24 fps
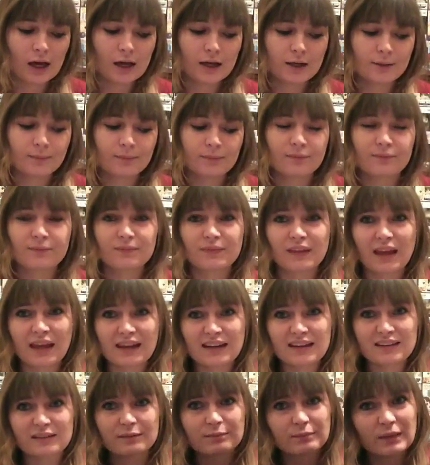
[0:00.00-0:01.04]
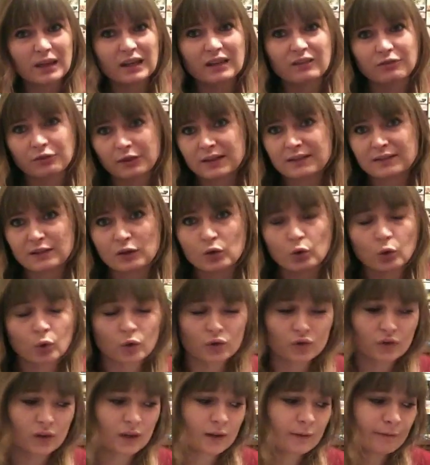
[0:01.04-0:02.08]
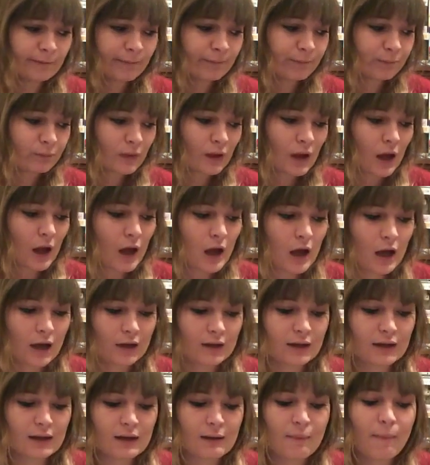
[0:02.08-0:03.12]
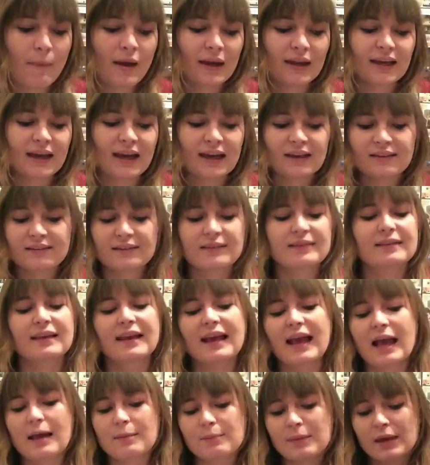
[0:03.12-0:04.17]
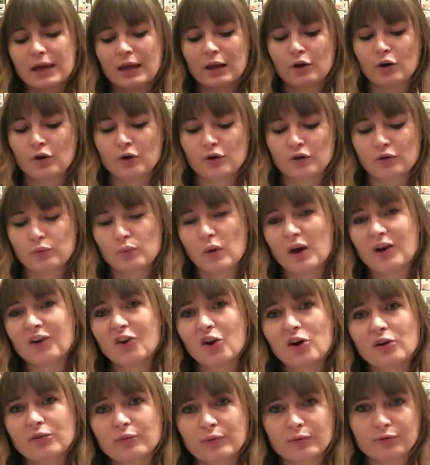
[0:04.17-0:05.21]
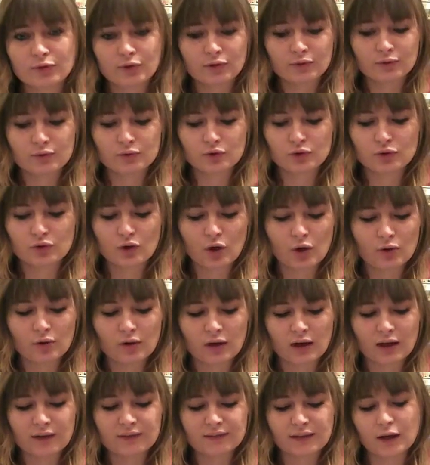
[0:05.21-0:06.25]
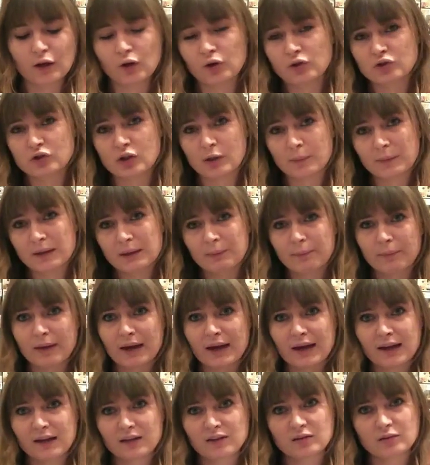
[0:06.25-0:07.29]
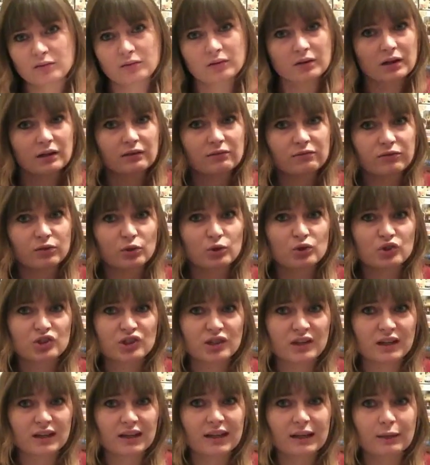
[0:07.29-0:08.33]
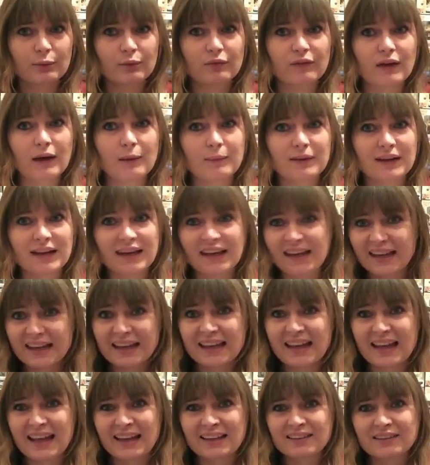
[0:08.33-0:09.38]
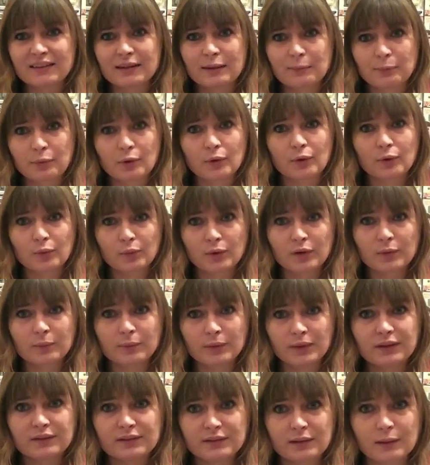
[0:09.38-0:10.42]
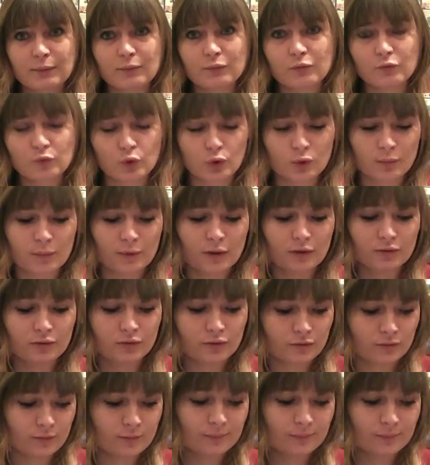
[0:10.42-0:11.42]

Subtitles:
and there's many things that cause it. In many cases they can be a one-off with no lasting long-term impact. Unfortunately, with how many he had, there probably would have been some form of